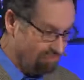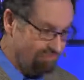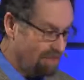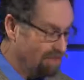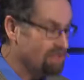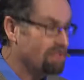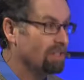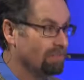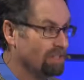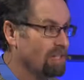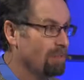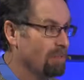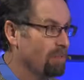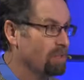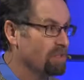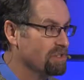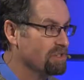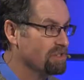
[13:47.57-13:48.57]
They still haven't come
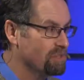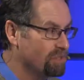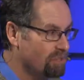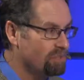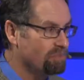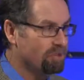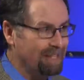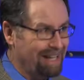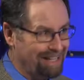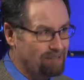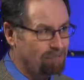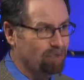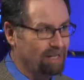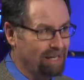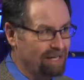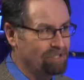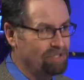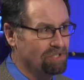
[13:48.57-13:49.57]
up with a suitable
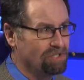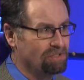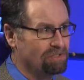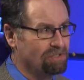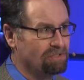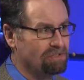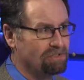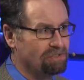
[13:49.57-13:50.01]
explanation